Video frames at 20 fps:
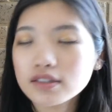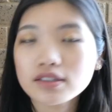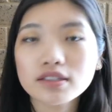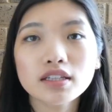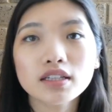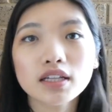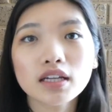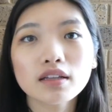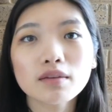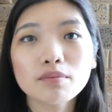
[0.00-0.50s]
There's
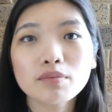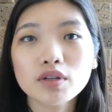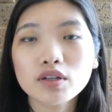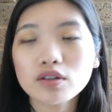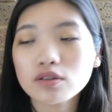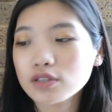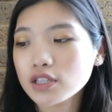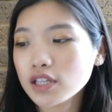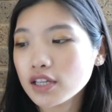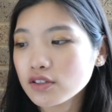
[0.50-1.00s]
another
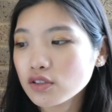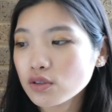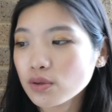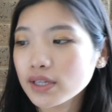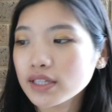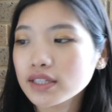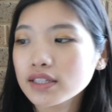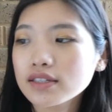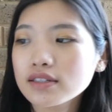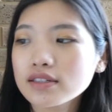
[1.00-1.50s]
mineral
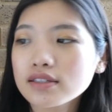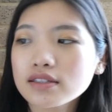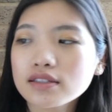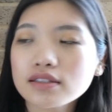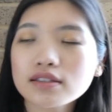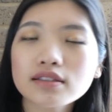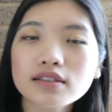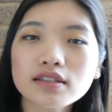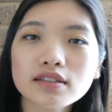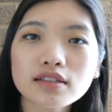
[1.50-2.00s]
sunscreen.
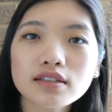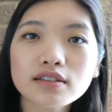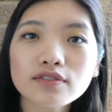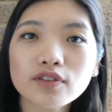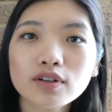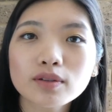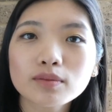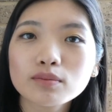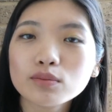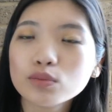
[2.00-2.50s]
This is
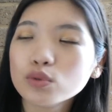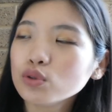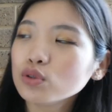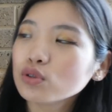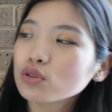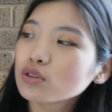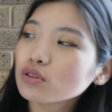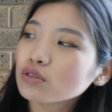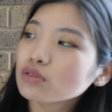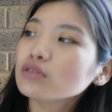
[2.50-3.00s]
from
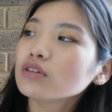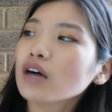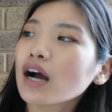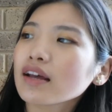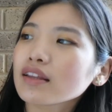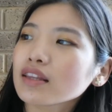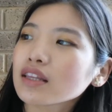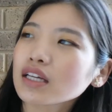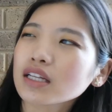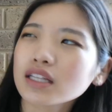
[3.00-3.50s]
Mugu,
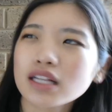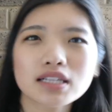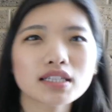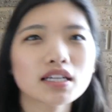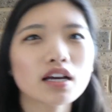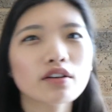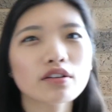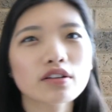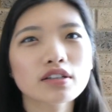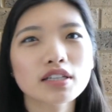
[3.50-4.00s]
I think that's
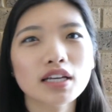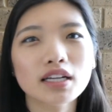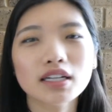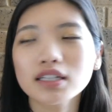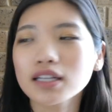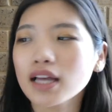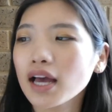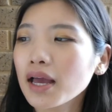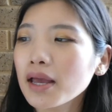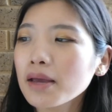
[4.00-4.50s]
how you say
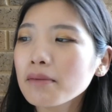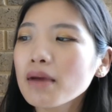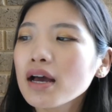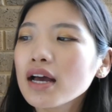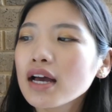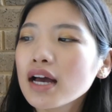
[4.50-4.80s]
the name.